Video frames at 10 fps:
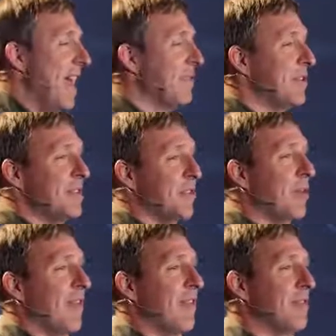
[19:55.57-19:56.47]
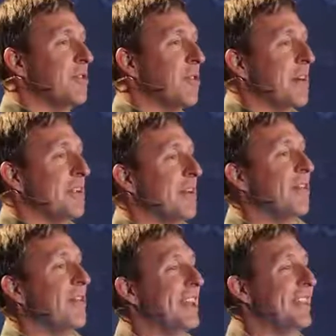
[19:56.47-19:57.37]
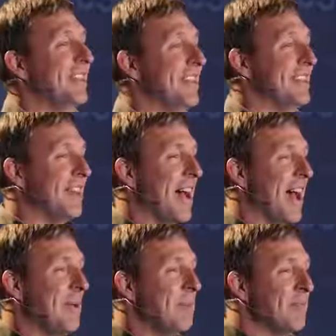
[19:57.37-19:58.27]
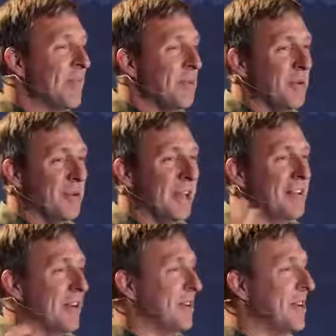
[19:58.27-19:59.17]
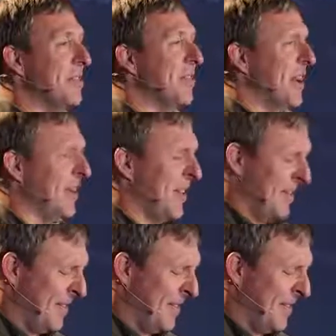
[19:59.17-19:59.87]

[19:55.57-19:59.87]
every story I've ever told myself that's a lie, well, when a lie detector tells you that, you're like,